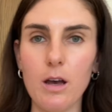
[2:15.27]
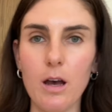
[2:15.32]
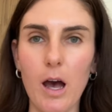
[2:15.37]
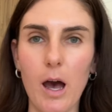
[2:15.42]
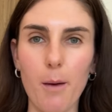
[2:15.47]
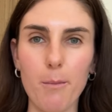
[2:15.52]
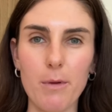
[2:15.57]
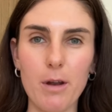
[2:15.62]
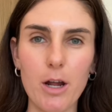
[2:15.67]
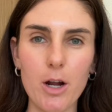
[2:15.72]

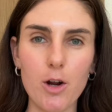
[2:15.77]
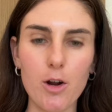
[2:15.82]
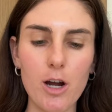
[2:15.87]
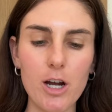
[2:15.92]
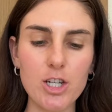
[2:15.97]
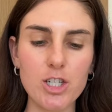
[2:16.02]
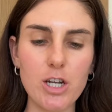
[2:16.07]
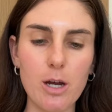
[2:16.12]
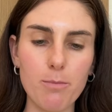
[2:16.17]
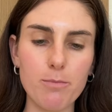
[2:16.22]
I'm gonna
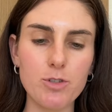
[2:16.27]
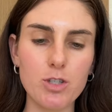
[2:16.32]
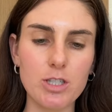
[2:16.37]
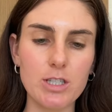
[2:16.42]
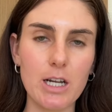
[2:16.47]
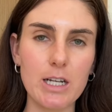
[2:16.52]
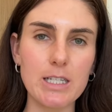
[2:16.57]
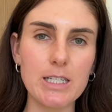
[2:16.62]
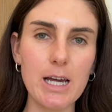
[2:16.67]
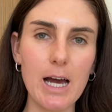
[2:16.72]
crush up just
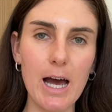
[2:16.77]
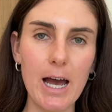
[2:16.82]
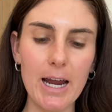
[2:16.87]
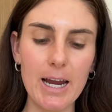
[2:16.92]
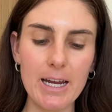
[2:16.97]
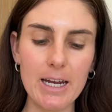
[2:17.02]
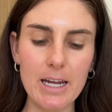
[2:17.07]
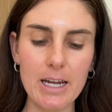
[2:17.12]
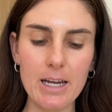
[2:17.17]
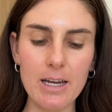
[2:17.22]
a
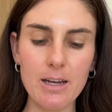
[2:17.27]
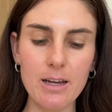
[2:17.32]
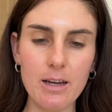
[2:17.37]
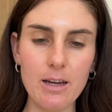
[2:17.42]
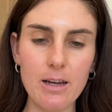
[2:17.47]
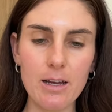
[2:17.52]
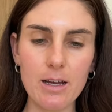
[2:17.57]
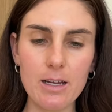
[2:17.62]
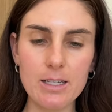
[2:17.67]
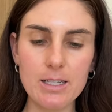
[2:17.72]
tiny
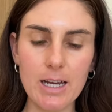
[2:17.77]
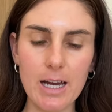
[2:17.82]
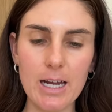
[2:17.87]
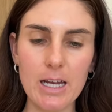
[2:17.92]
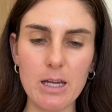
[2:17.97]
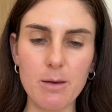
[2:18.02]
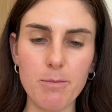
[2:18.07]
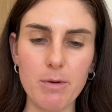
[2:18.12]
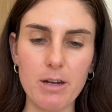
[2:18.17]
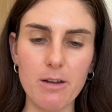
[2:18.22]

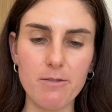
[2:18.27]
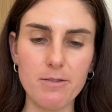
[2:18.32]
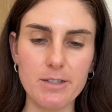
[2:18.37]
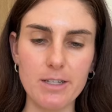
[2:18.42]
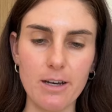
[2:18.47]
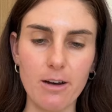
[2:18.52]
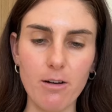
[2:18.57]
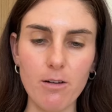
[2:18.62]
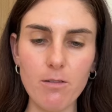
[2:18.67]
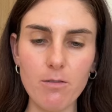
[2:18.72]
bit of
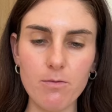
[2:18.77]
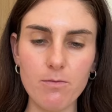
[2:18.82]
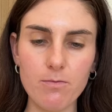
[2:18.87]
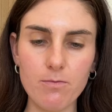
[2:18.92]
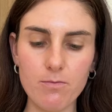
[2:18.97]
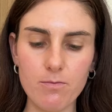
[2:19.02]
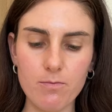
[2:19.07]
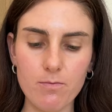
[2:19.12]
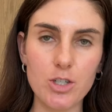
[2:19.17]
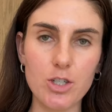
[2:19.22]
dill,
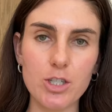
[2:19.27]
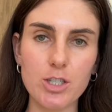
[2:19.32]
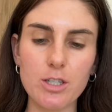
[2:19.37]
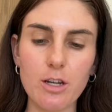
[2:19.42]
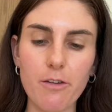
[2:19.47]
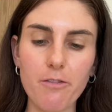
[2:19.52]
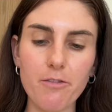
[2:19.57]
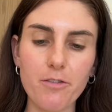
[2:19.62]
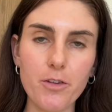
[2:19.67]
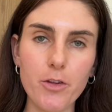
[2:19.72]
just
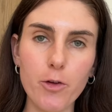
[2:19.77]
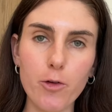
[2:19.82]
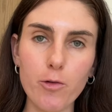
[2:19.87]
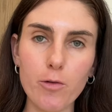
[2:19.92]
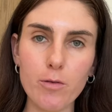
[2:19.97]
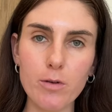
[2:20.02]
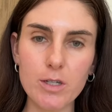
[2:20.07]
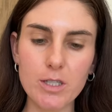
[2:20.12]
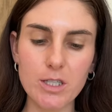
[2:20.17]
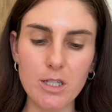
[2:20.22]
a
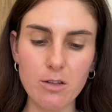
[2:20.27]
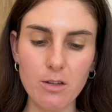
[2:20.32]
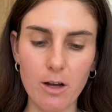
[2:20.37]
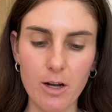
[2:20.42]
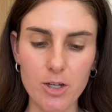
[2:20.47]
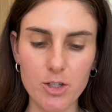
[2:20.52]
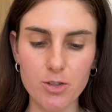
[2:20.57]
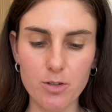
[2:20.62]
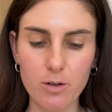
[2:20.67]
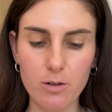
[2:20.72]
few
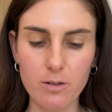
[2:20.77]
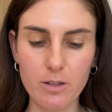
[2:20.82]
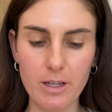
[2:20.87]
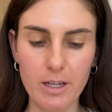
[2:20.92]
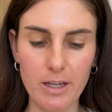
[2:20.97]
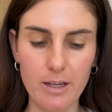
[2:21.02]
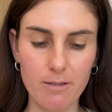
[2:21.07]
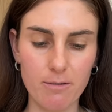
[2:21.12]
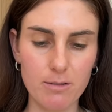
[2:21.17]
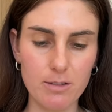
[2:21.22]
cilantro
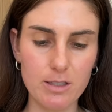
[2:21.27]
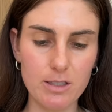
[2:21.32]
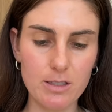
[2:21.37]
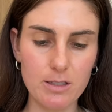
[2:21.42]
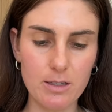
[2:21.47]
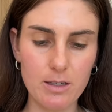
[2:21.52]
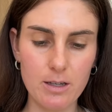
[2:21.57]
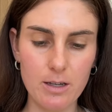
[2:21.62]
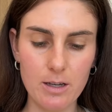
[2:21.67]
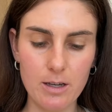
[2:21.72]
leaves
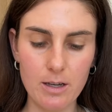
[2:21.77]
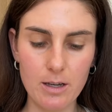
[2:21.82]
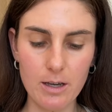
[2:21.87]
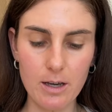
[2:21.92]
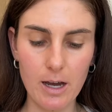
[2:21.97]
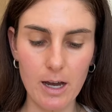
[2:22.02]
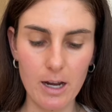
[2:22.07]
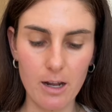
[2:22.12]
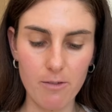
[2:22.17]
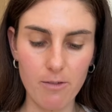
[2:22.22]

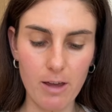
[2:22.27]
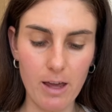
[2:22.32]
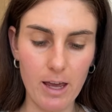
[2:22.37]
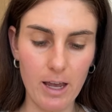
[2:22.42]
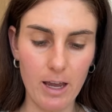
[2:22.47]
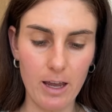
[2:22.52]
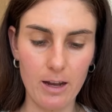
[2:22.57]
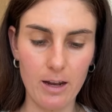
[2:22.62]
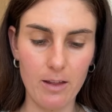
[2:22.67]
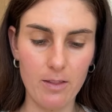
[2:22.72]
kind of
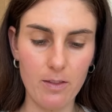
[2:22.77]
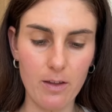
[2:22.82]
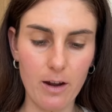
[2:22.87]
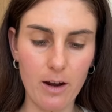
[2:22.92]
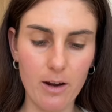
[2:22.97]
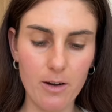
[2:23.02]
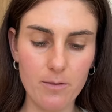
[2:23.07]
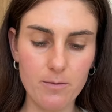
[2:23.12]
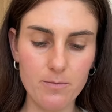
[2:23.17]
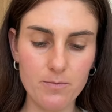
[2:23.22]
hanging in
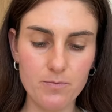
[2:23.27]
there.